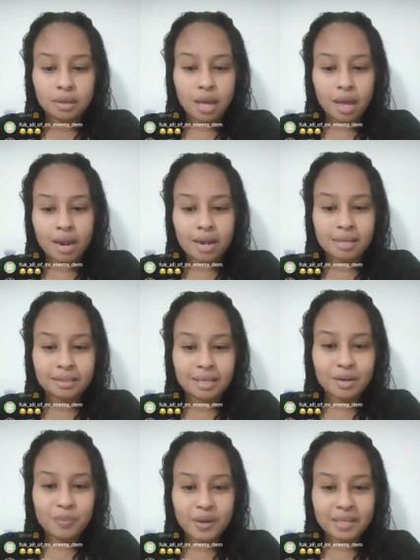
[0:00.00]
Yeah, that's
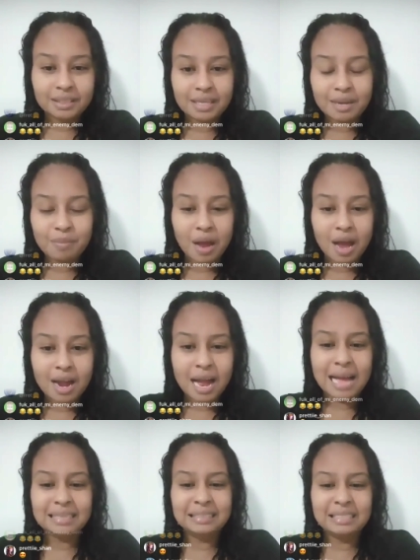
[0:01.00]
the best say. Him act
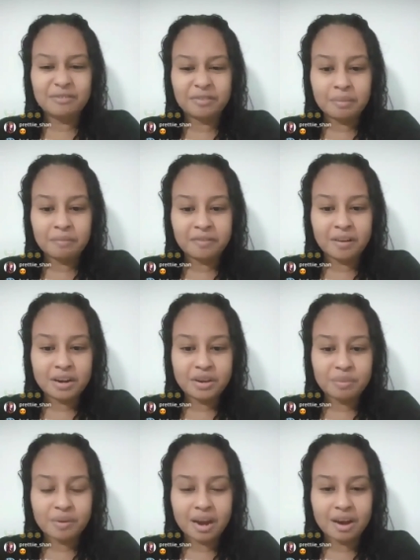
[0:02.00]
as if him value
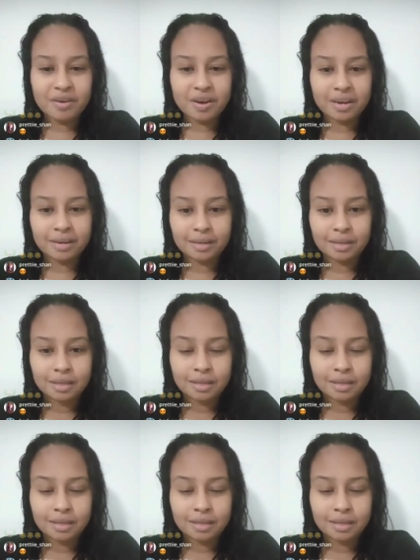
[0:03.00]
him career.